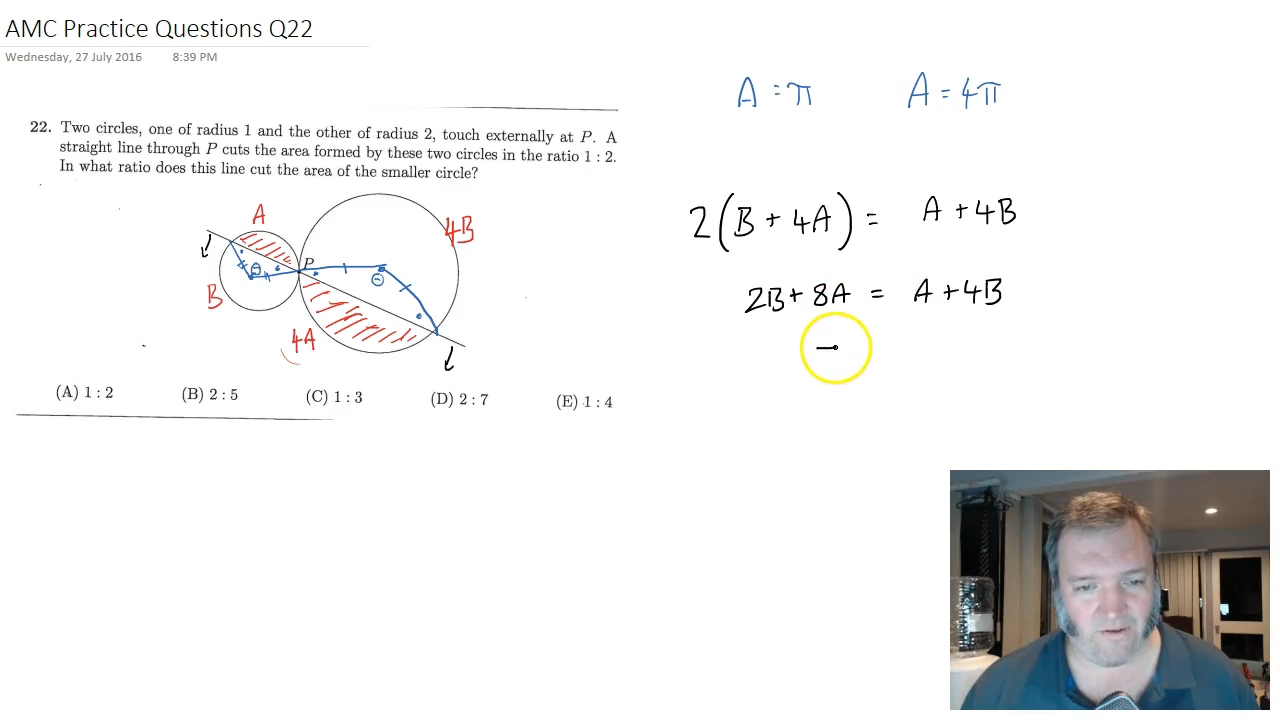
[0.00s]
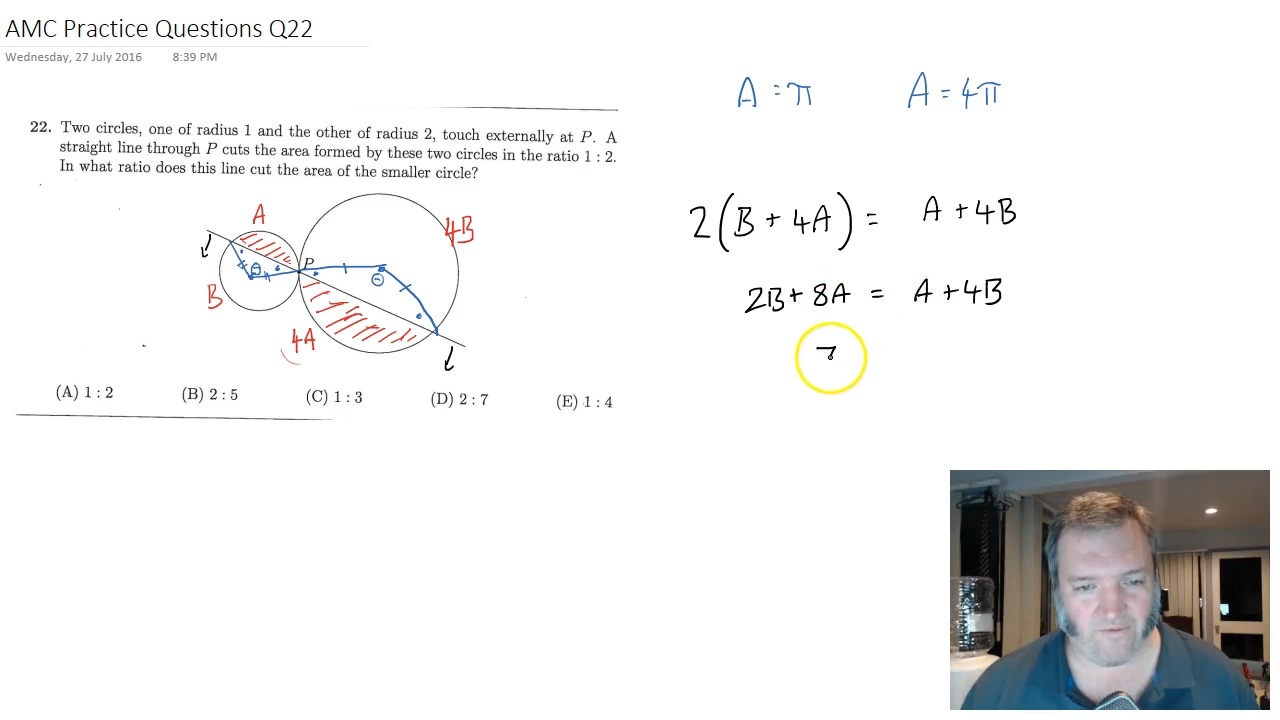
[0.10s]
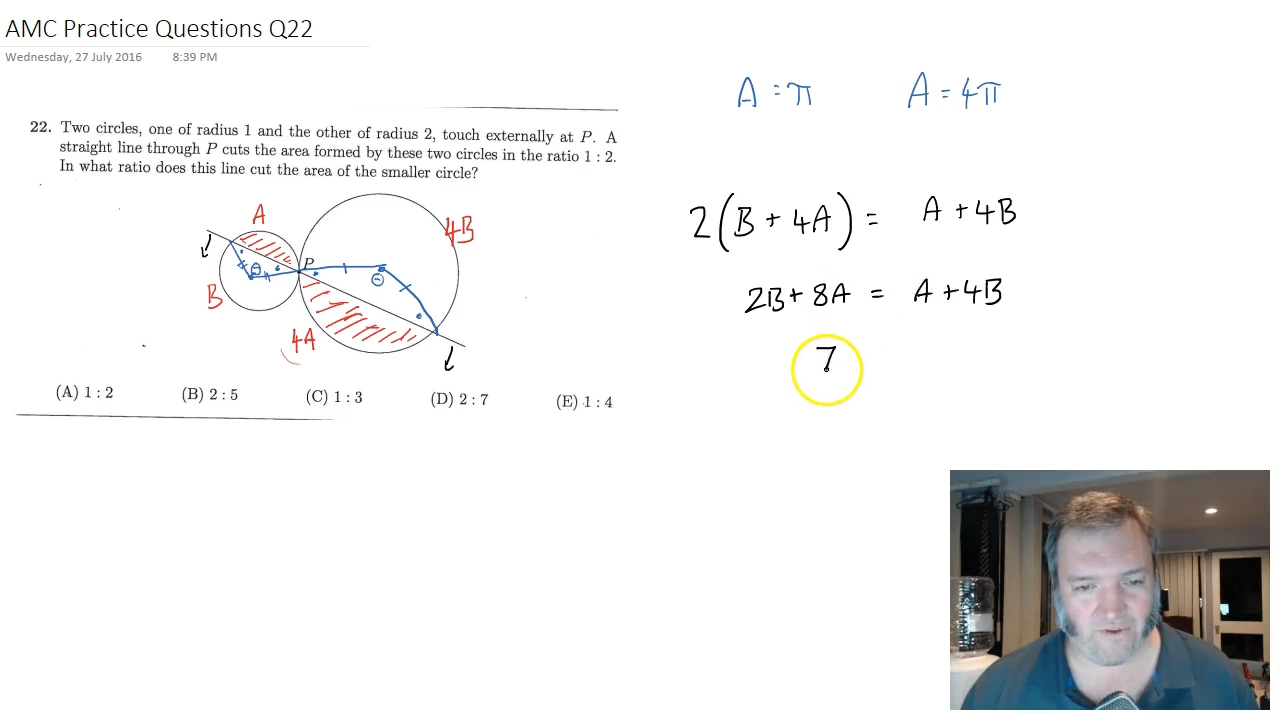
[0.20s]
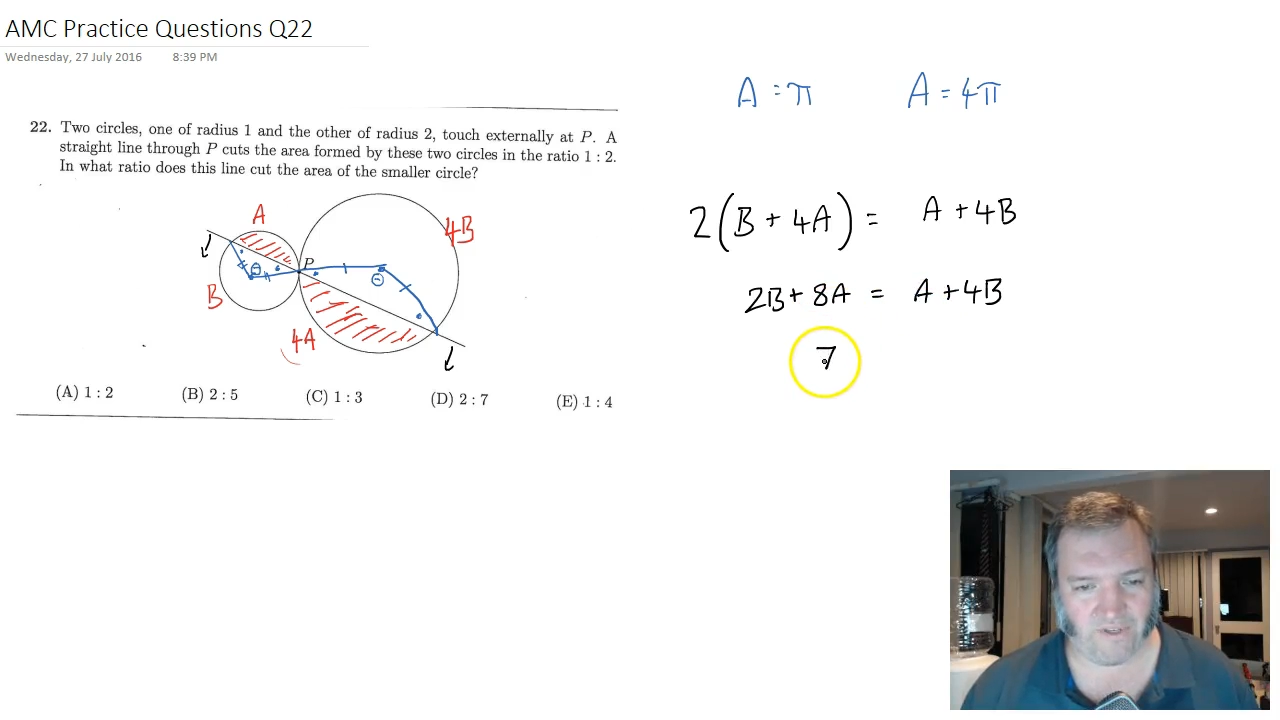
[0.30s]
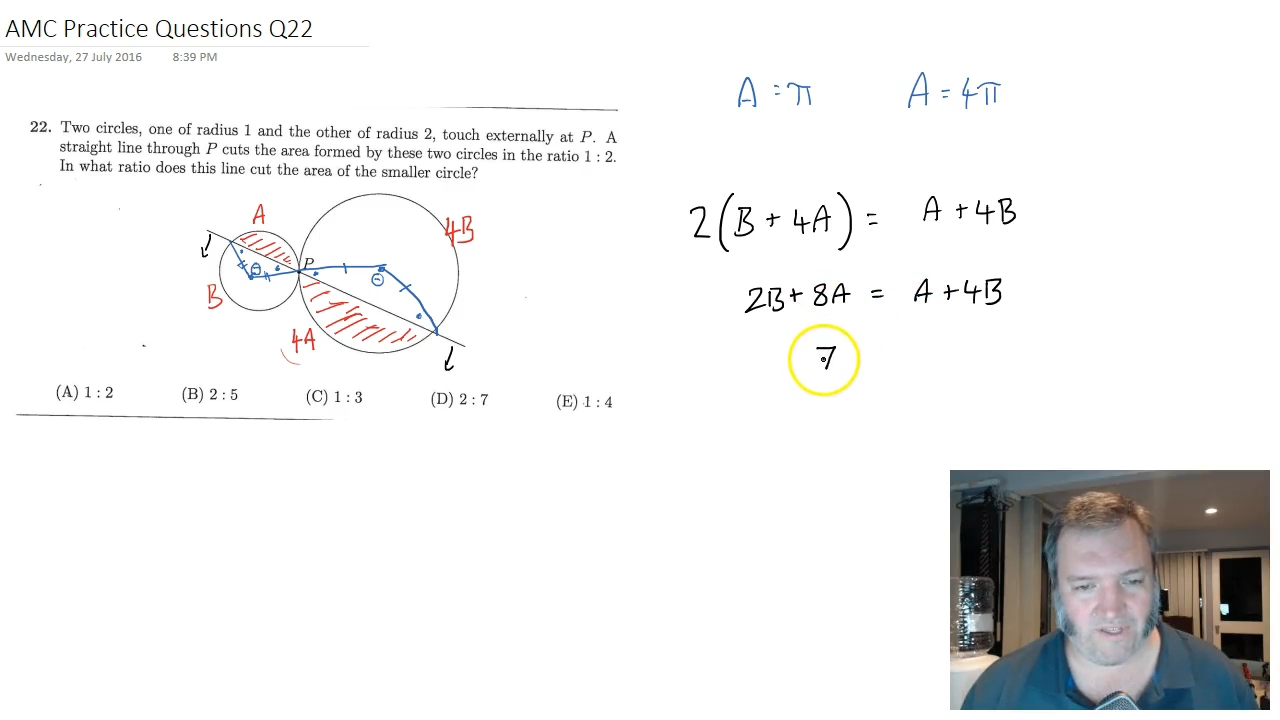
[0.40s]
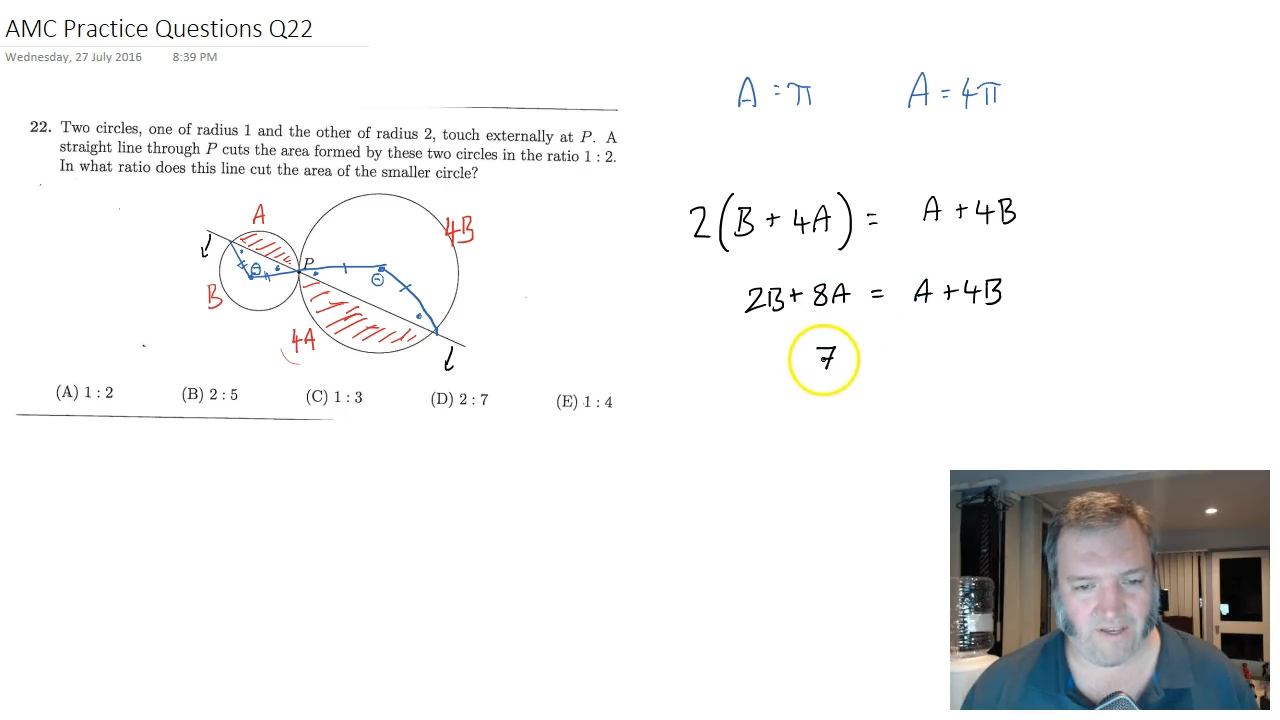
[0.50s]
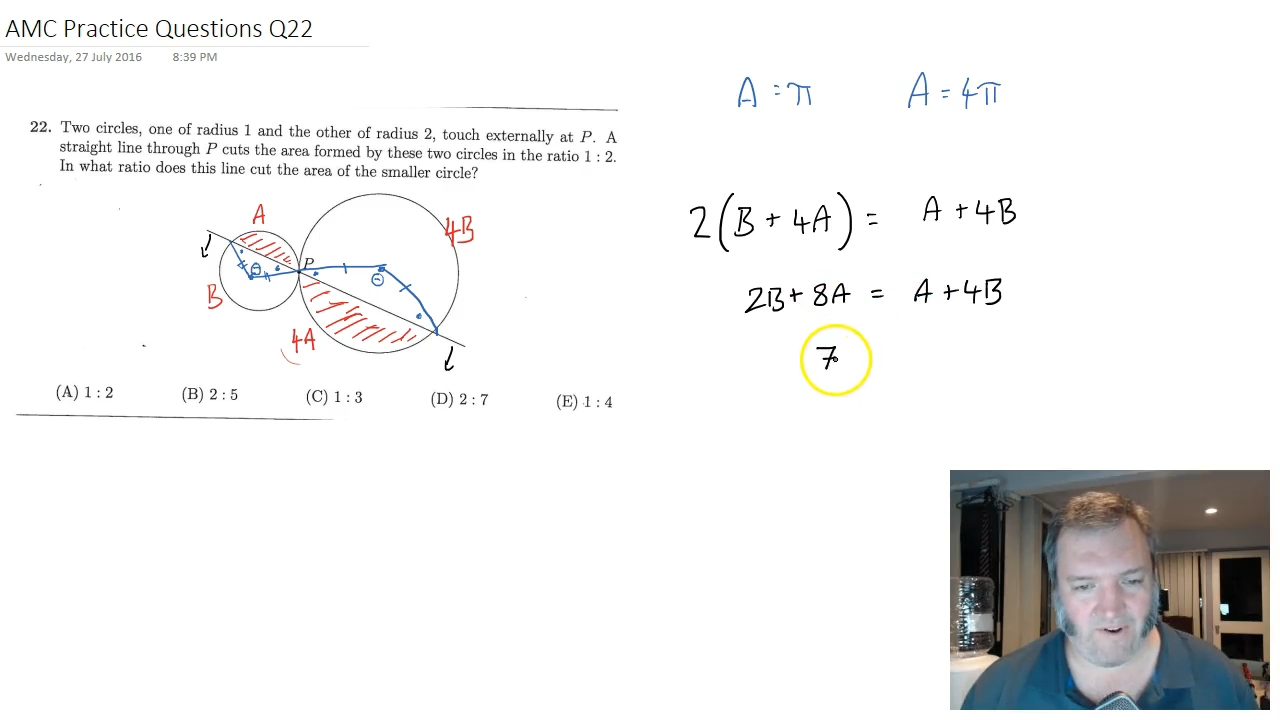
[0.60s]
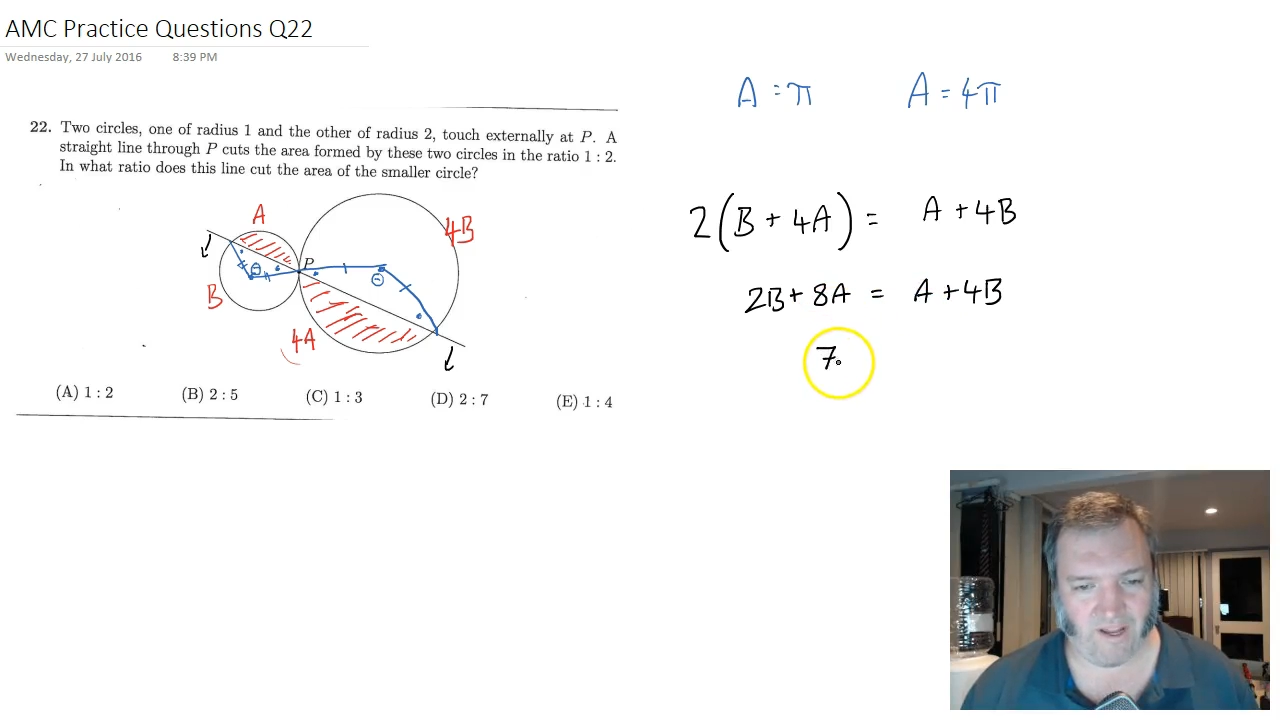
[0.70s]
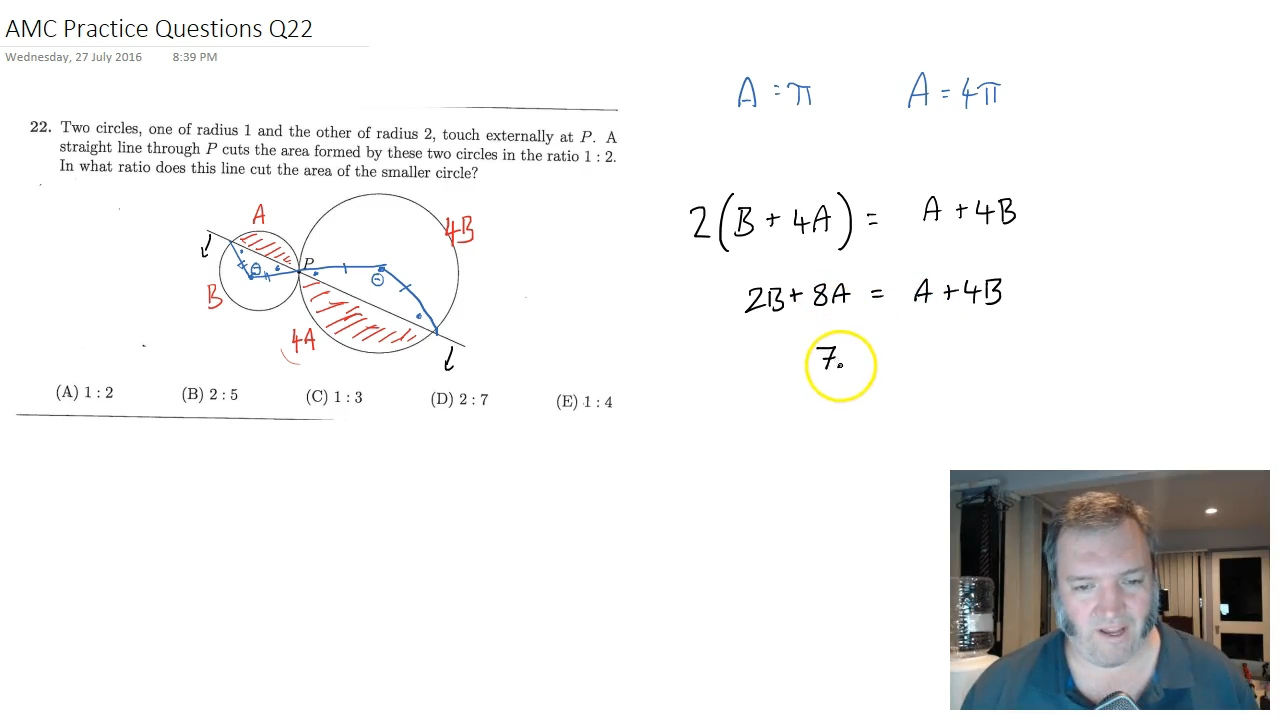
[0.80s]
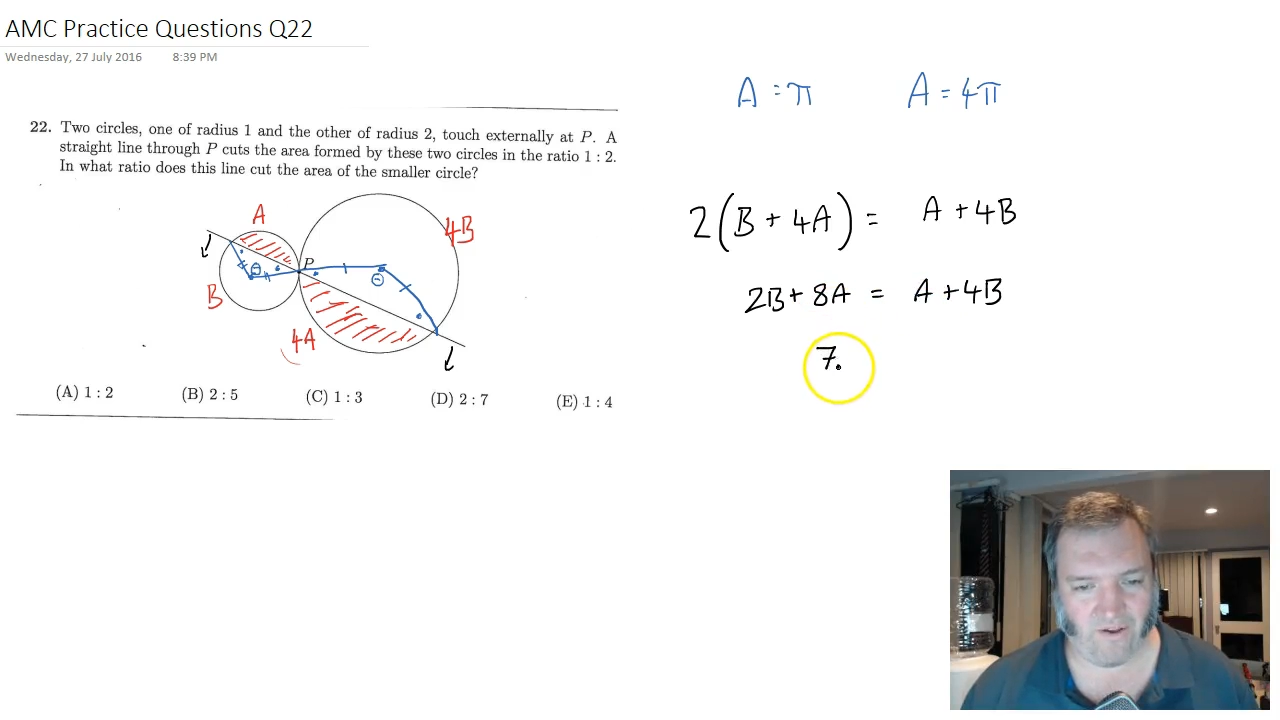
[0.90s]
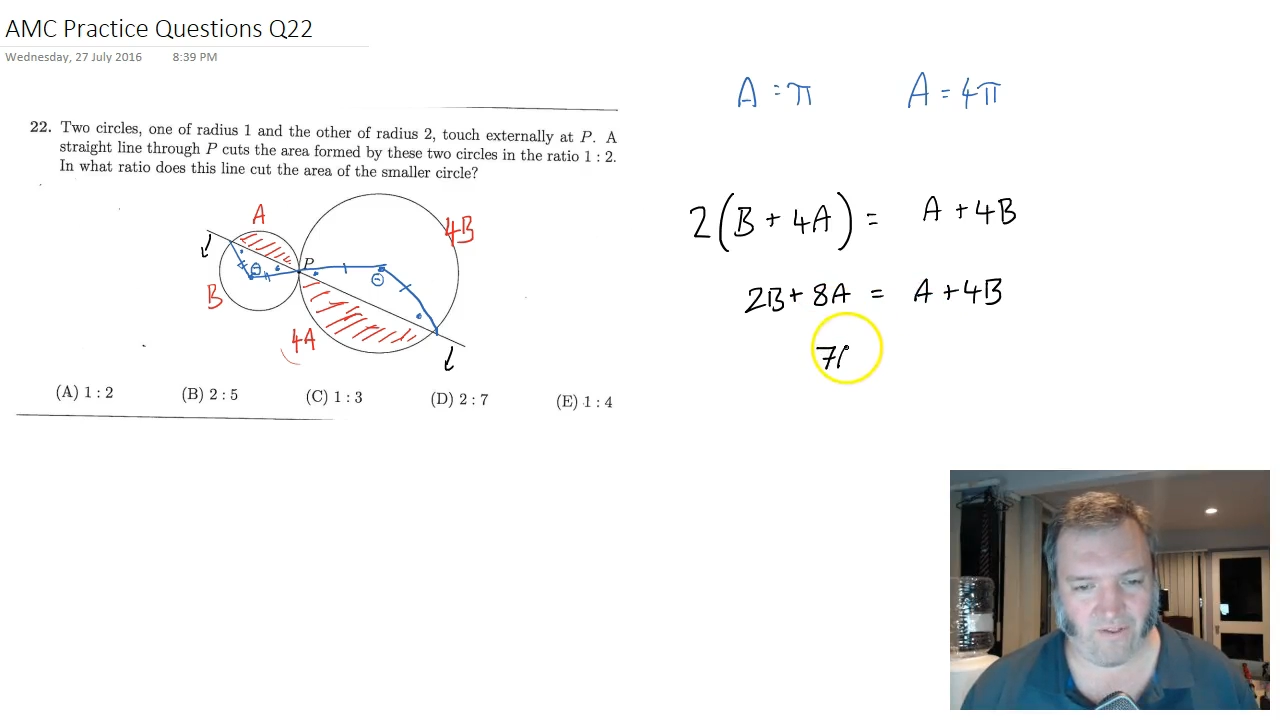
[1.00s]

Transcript: I've got 7A